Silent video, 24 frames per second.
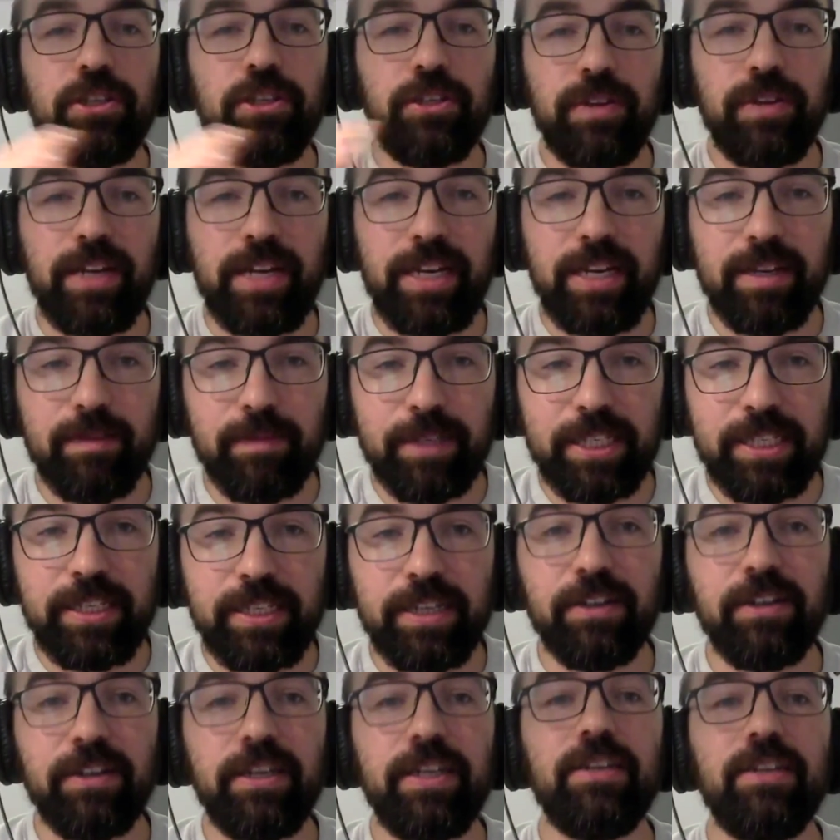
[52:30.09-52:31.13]
curating
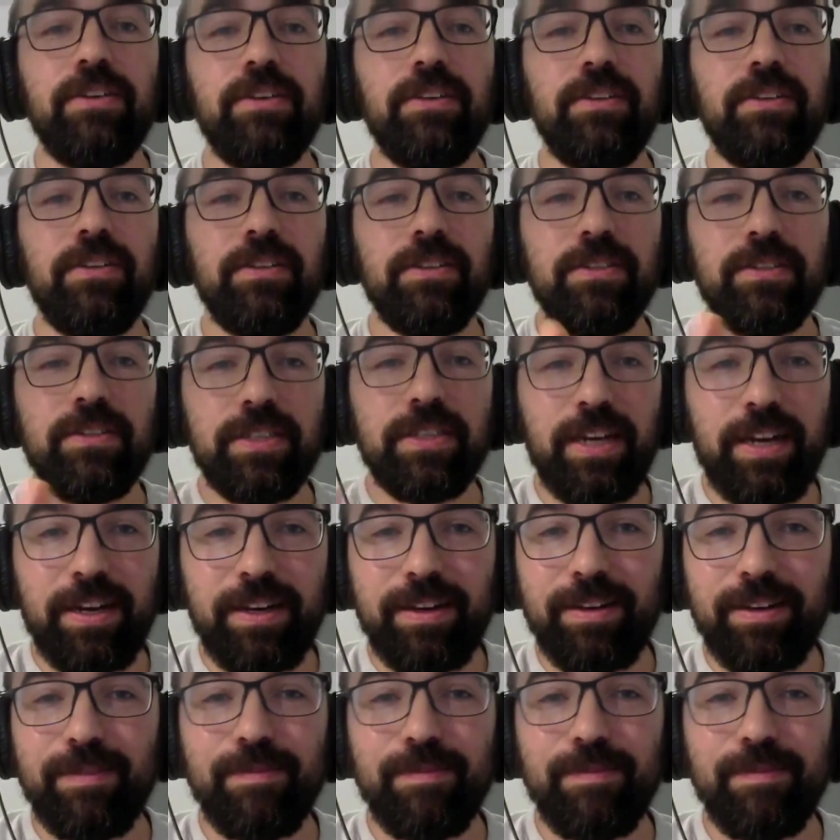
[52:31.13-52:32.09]
materials,